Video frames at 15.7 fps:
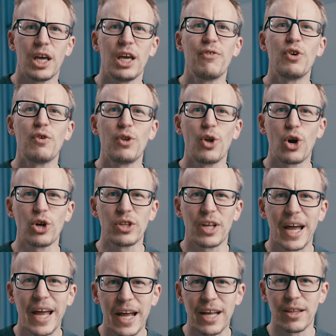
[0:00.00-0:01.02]
If you've
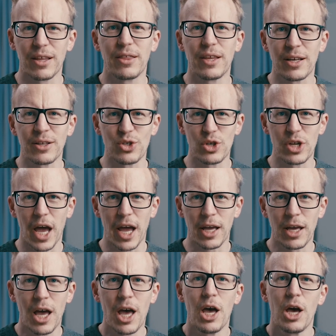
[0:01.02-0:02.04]
learned anything today,